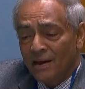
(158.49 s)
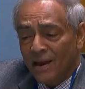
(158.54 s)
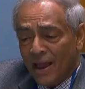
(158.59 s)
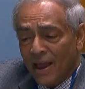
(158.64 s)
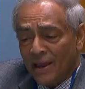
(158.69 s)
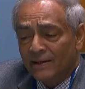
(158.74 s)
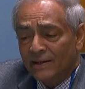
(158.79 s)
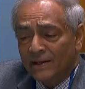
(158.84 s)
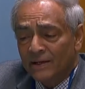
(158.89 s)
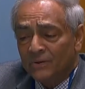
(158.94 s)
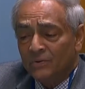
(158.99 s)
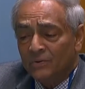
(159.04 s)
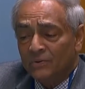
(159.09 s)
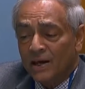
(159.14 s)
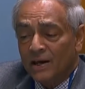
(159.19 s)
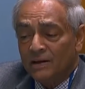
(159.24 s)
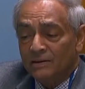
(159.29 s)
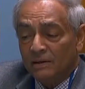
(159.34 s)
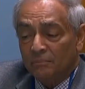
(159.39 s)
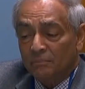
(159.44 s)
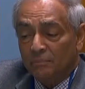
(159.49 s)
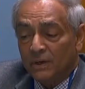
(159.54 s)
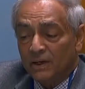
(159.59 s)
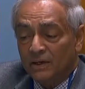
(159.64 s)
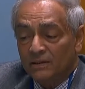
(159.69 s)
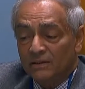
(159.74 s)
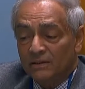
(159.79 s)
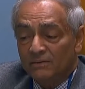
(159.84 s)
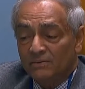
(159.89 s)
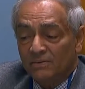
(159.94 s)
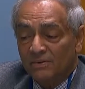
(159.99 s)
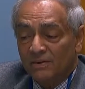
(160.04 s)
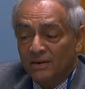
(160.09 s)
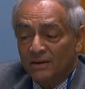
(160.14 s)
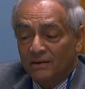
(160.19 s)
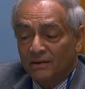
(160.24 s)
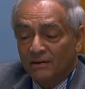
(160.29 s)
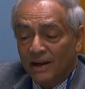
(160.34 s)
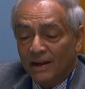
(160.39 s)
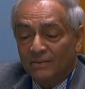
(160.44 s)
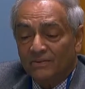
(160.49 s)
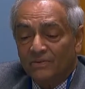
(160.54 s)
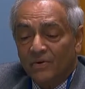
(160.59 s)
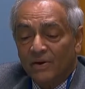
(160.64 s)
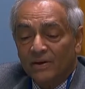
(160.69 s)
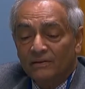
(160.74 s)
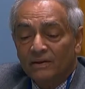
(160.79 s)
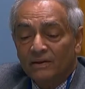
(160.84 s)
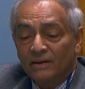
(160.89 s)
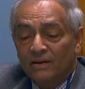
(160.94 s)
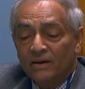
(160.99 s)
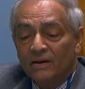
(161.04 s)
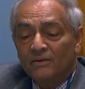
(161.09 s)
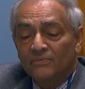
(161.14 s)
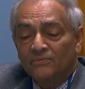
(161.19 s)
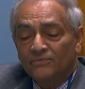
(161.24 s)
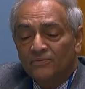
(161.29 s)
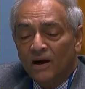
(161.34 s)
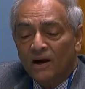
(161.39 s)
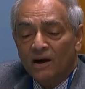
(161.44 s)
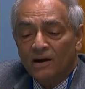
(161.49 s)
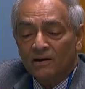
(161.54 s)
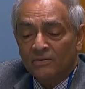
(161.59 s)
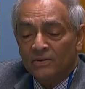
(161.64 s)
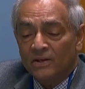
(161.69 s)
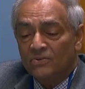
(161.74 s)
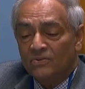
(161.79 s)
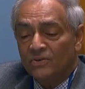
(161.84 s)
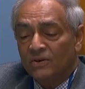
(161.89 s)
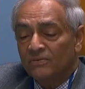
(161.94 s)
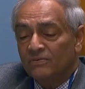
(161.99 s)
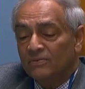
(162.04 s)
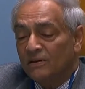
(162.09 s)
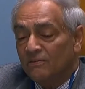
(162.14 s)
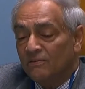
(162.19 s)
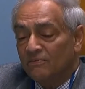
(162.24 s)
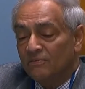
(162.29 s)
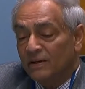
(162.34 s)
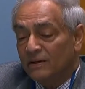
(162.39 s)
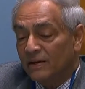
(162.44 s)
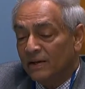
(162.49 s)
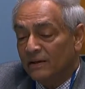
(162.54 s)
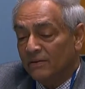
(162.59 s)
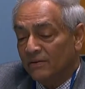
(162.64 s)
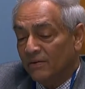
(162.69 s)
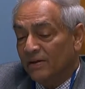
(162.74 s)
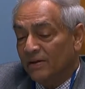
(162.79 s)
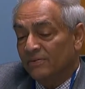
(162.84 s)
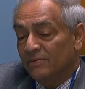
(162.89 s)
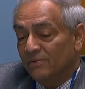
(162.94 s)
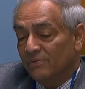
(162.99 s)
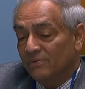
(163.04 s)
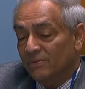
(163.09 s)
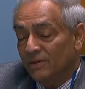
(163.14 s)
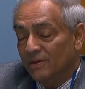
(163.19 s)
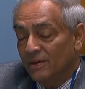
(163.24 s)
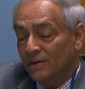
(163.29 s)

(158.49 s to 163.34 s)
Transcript: adding to their debt burdens and threatening a far-reaching sovereign debt crisis.